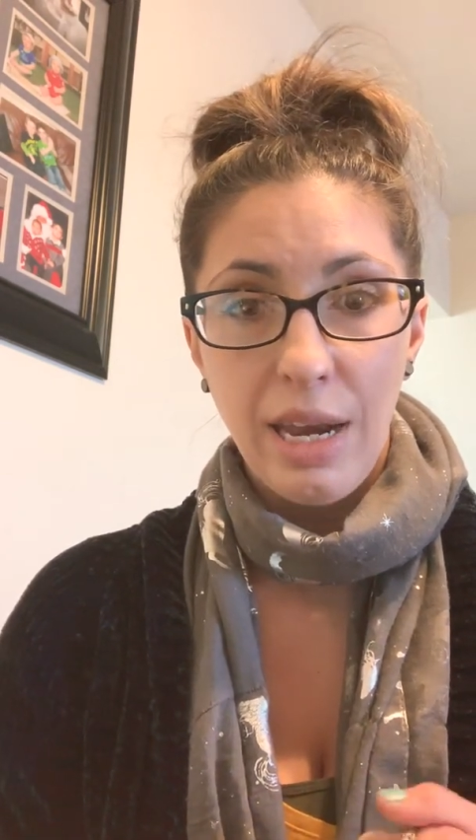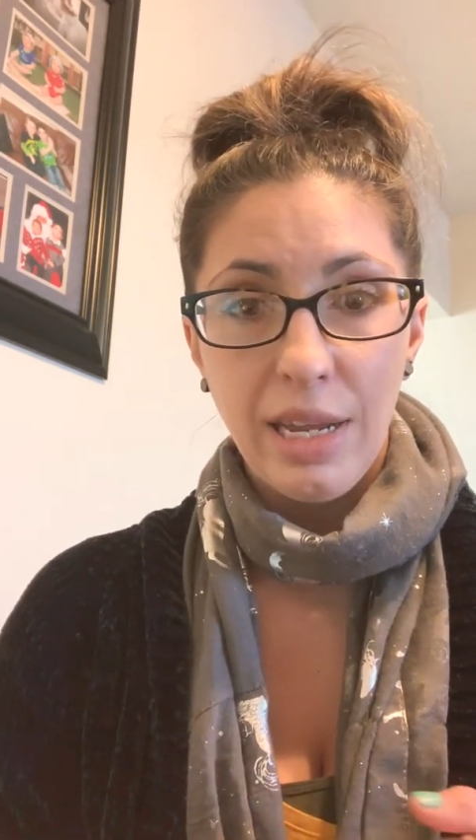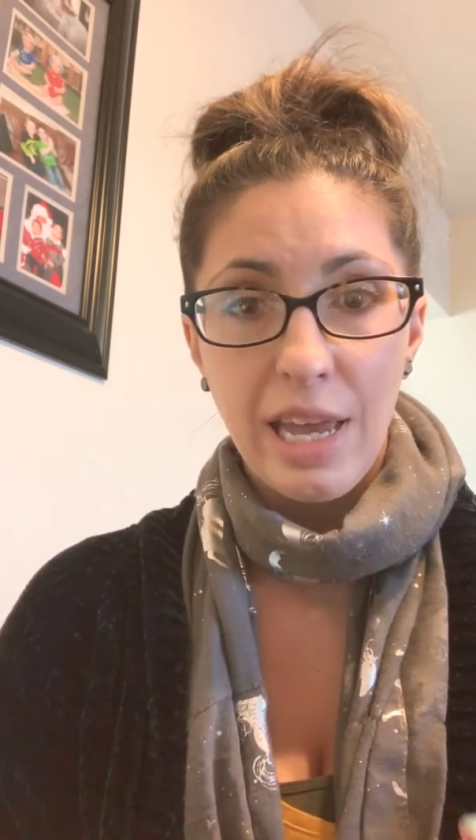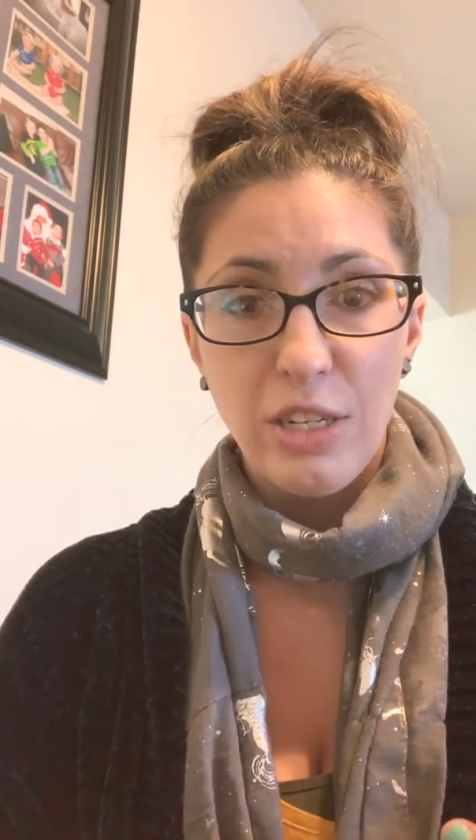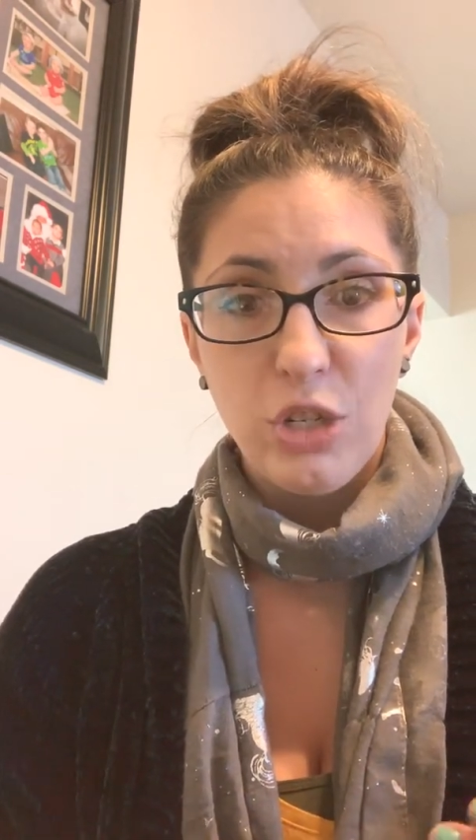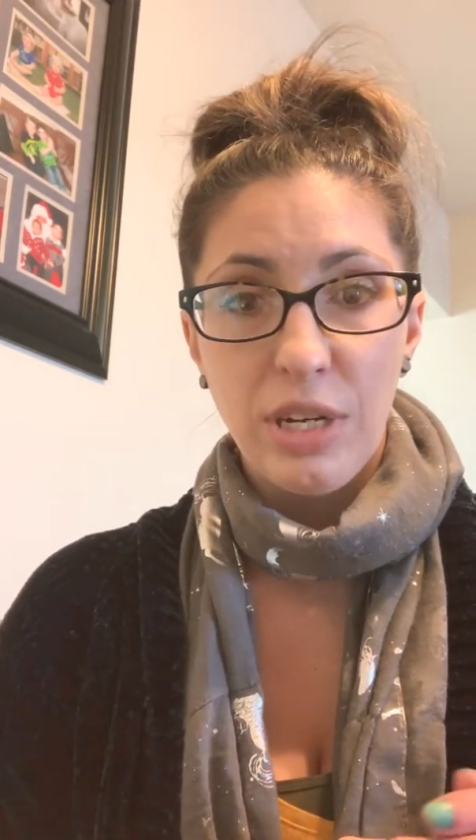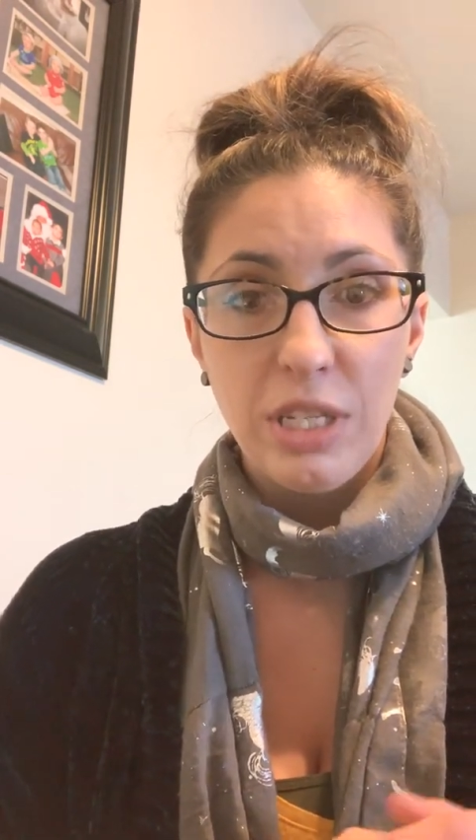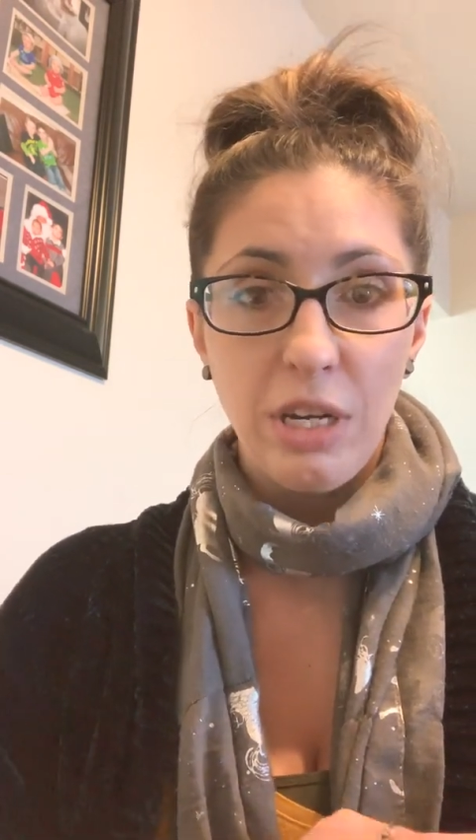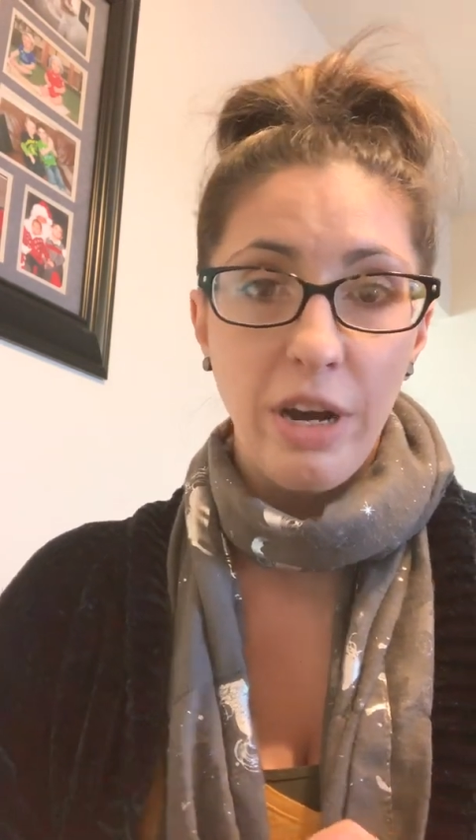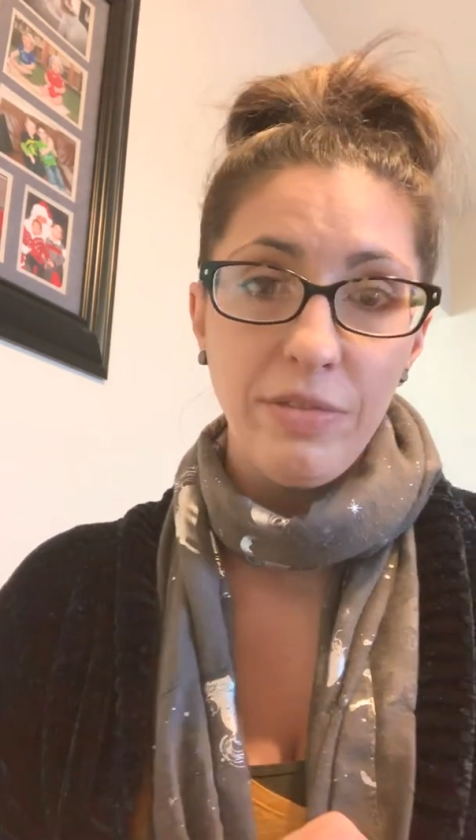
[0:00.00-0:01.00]
I can't
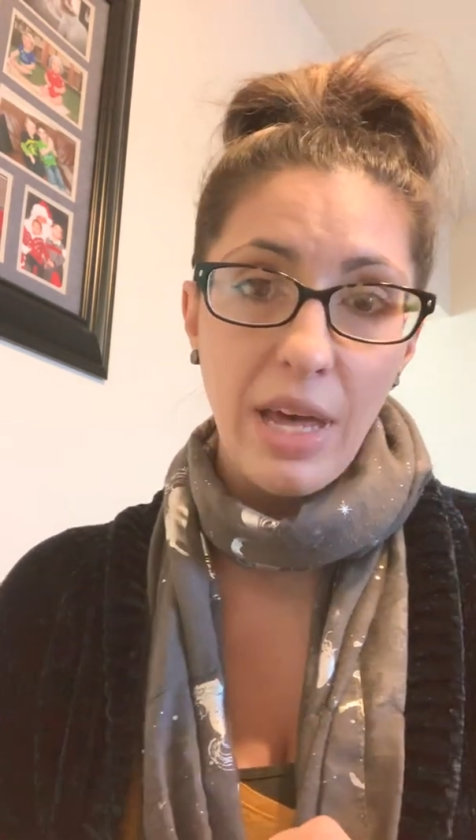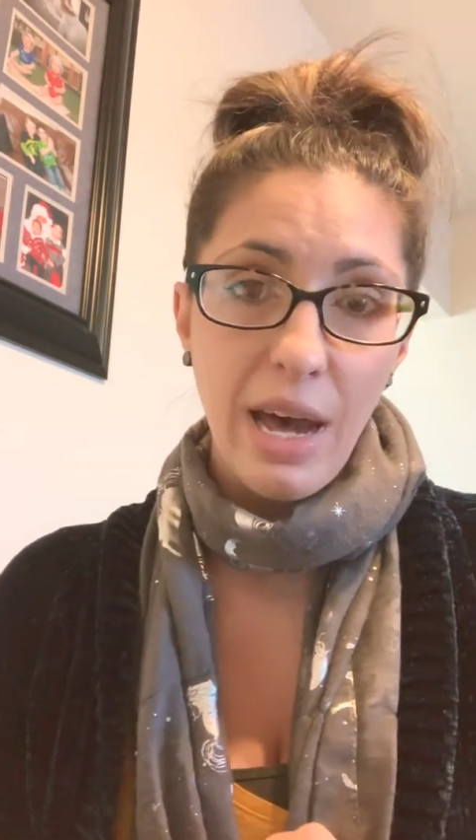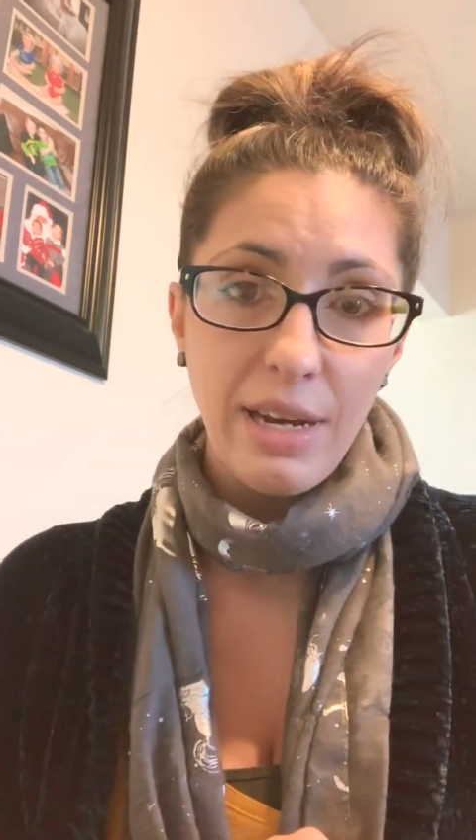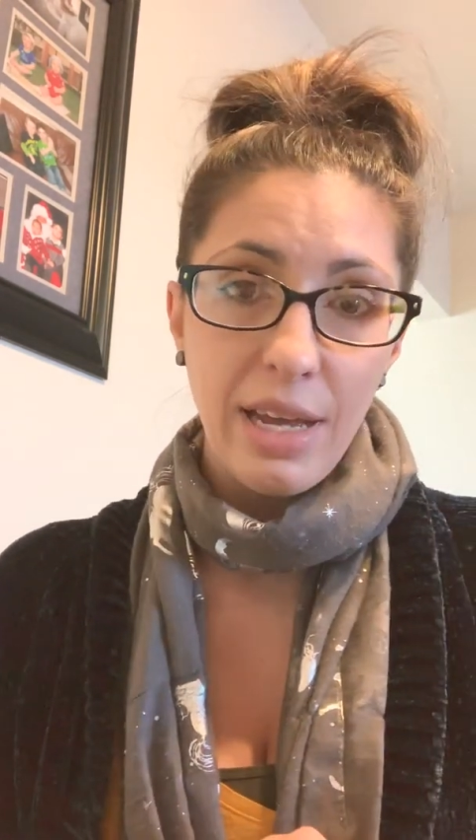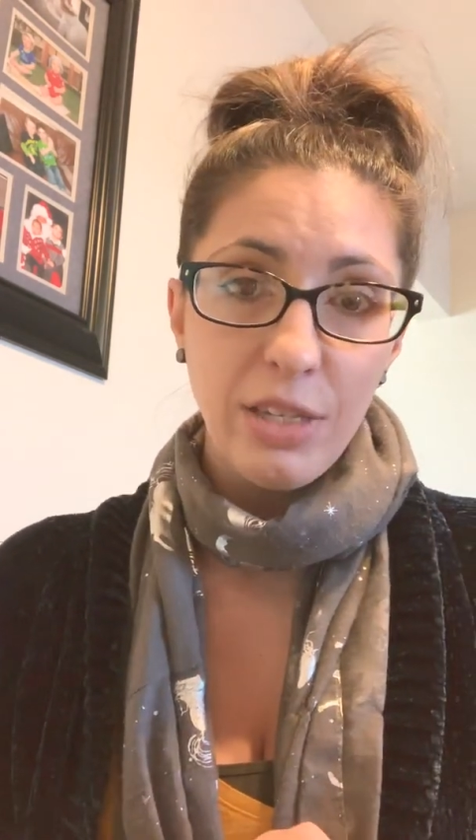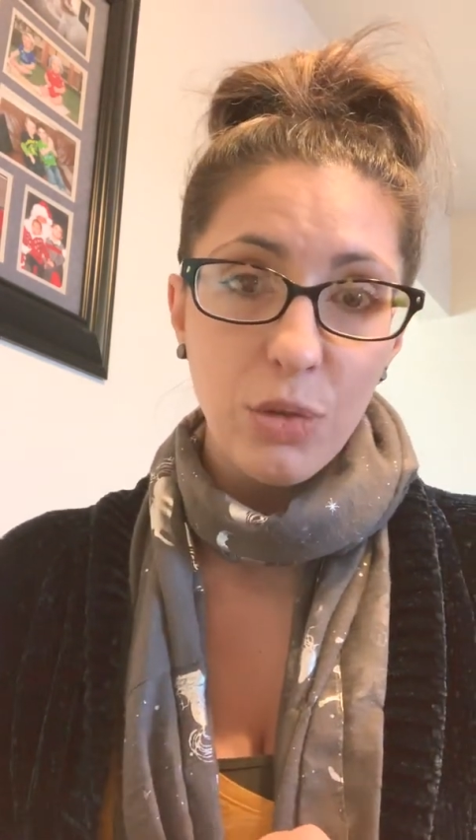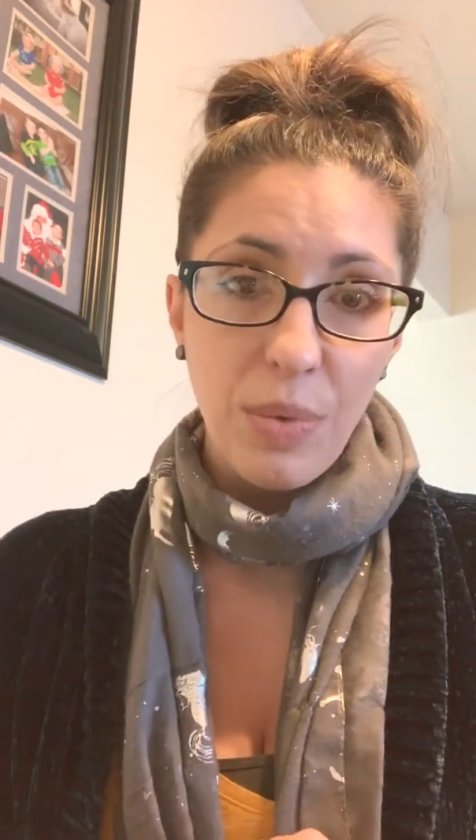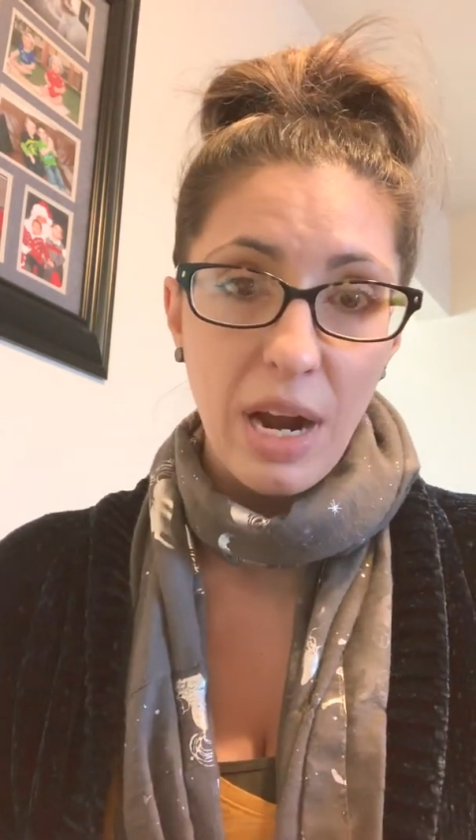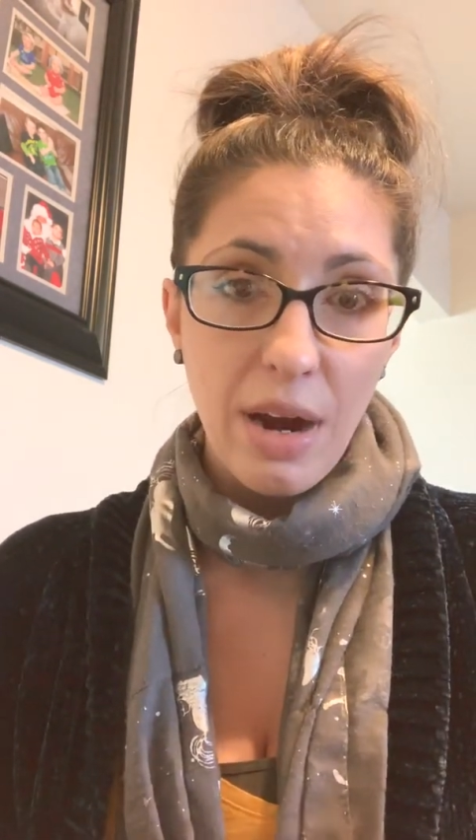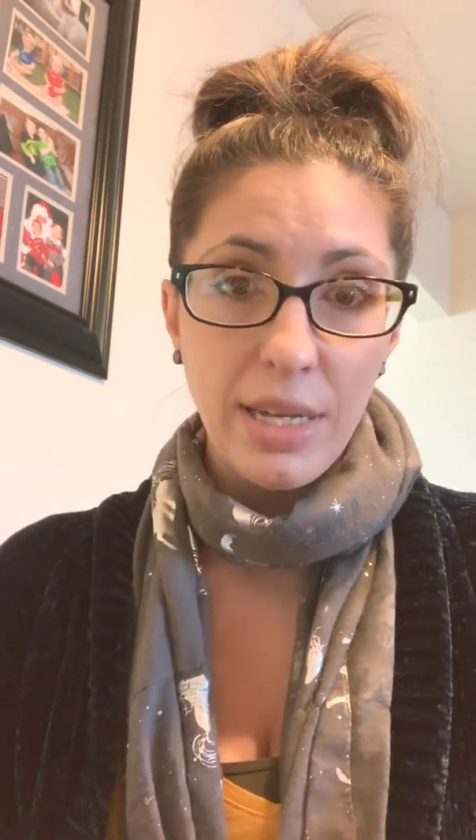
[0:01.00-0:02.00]
stress enough that it's rare.